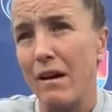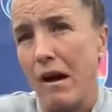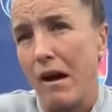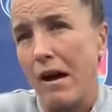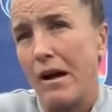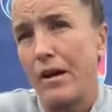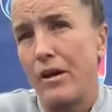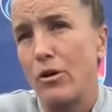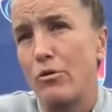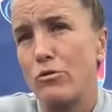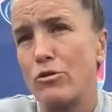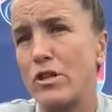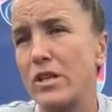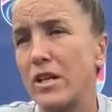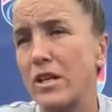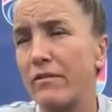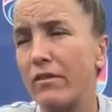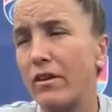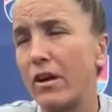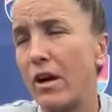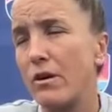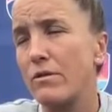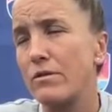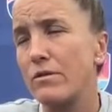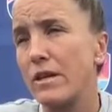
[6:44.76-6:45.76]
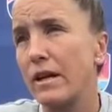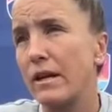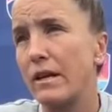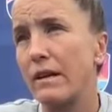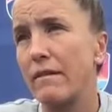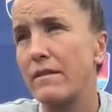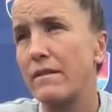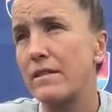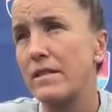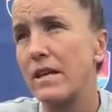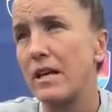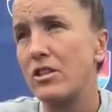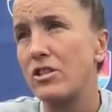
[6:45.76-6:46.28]
I know she never goes out
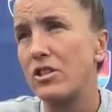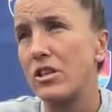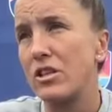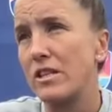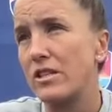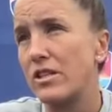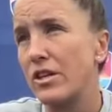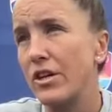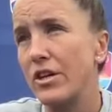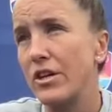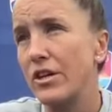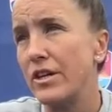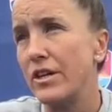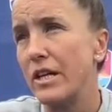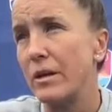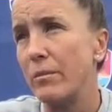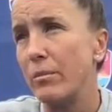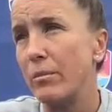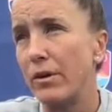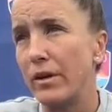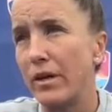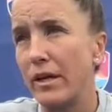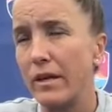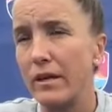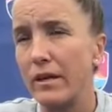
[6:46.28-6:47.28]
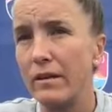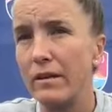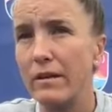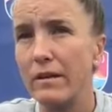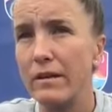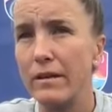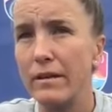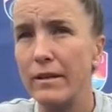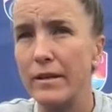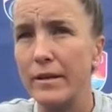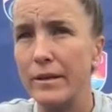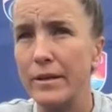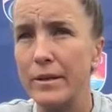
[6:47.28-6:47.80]
there intentionally to hurt anybody.
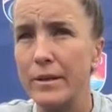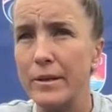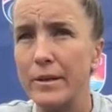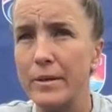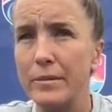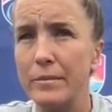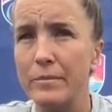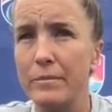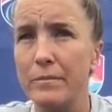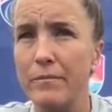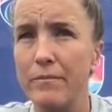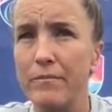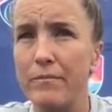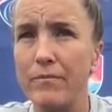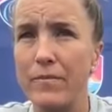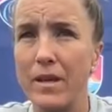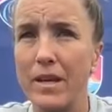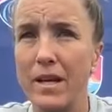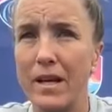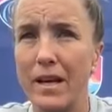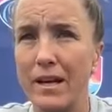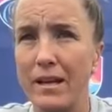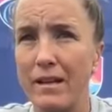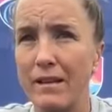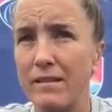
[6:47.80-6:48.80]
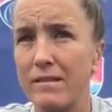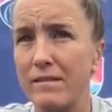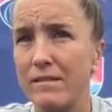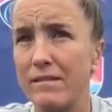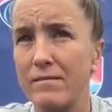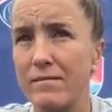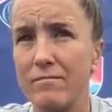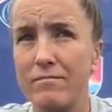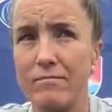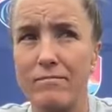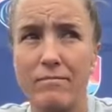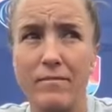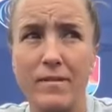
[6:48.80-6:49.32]
And
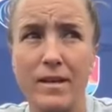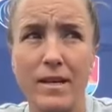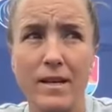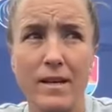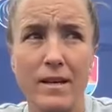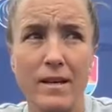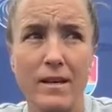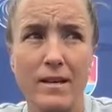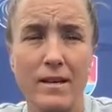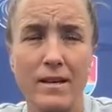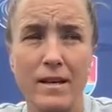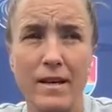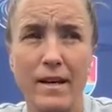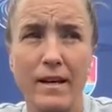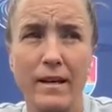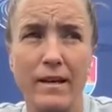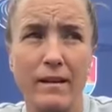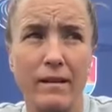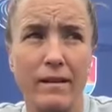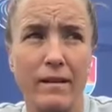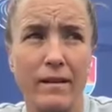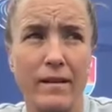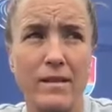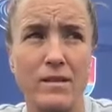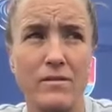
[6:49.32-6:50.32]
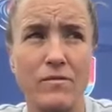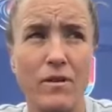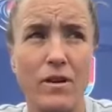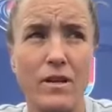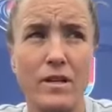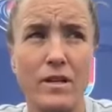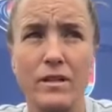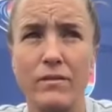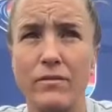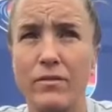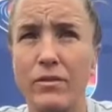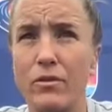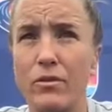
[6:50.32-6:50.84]
yeah, like, it's
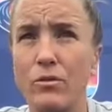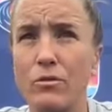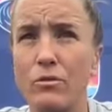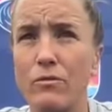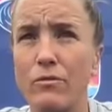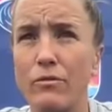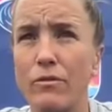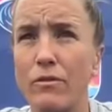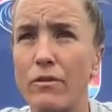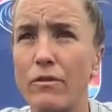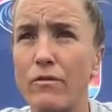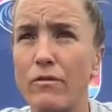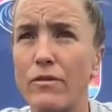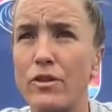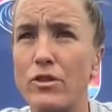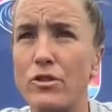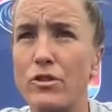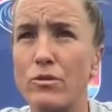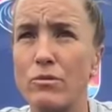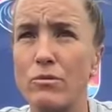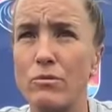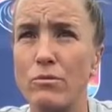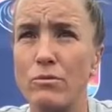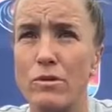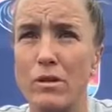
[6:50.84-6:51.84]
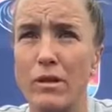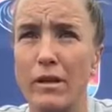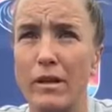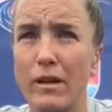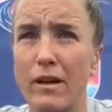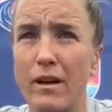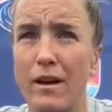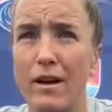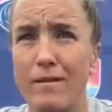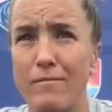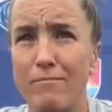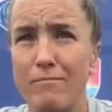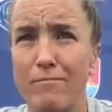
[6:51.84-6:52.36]
very difficult for officials.
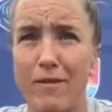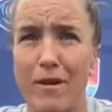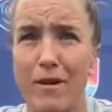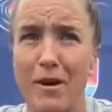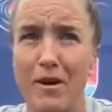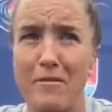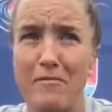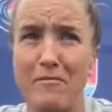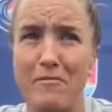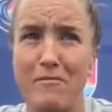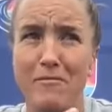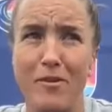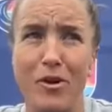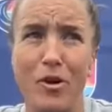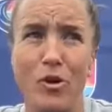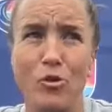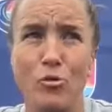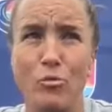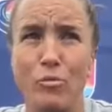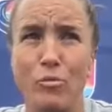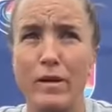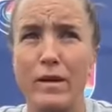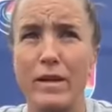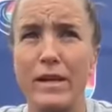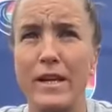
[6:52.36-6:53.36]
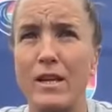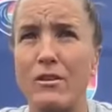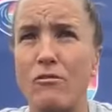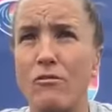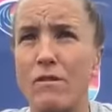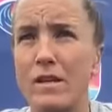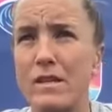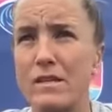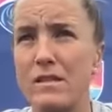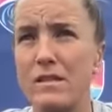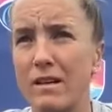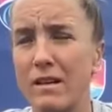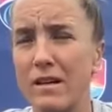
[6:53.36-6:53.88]
Like, I've openly
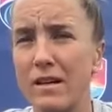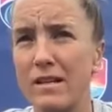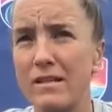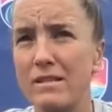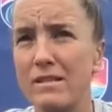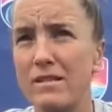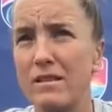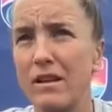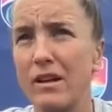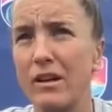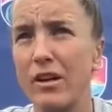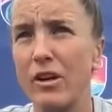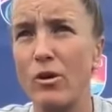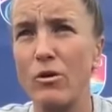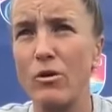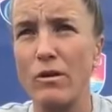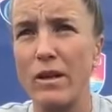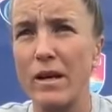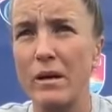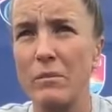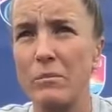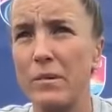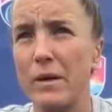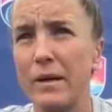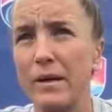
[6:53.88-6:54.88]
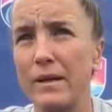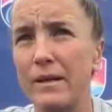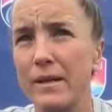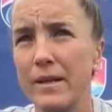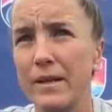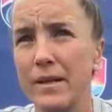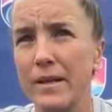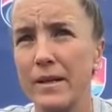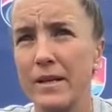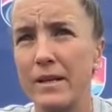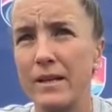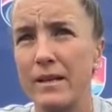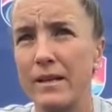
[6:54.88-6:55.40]
criticized, and I know that, but
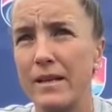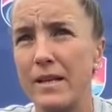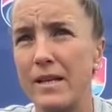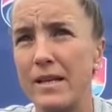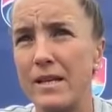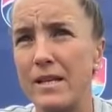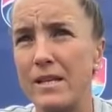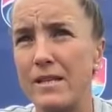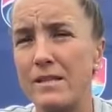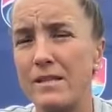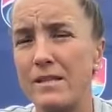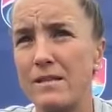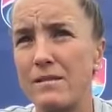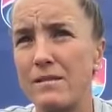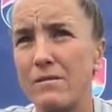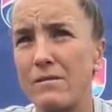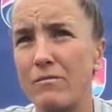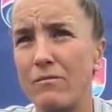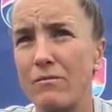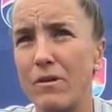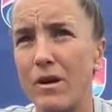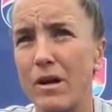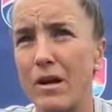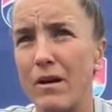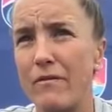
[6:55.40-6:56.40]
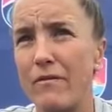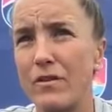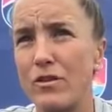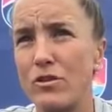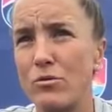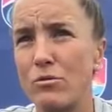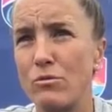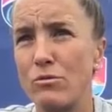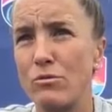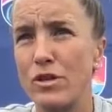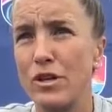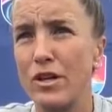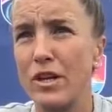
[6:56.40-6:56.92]
these
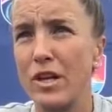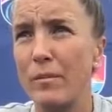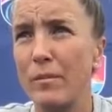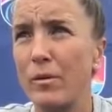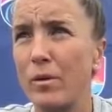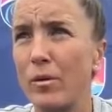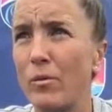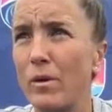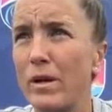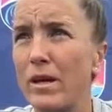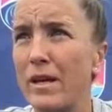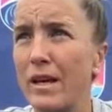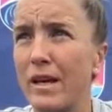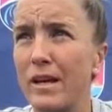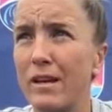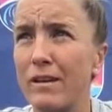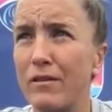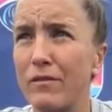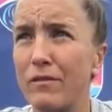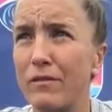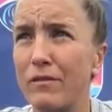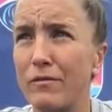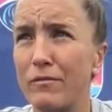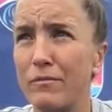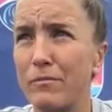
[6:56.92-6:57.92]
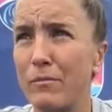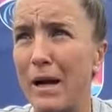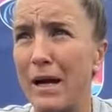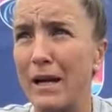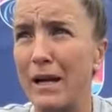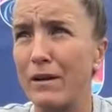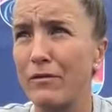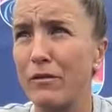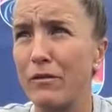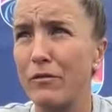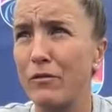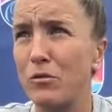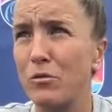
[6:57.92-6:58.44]
officials turn up on a weekend off the
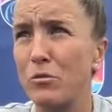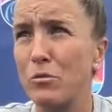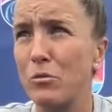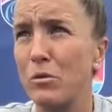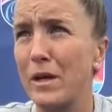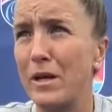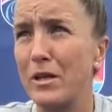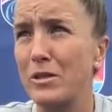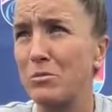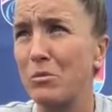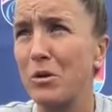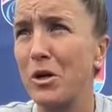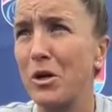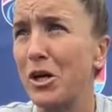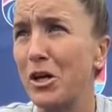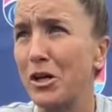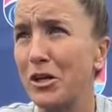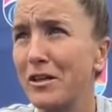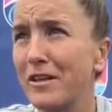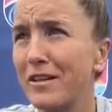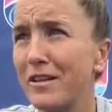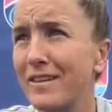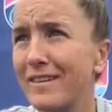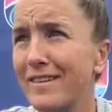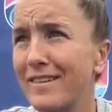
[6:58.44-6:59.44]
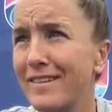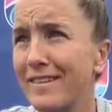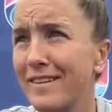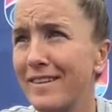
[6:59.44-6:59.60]
back of a full week's work.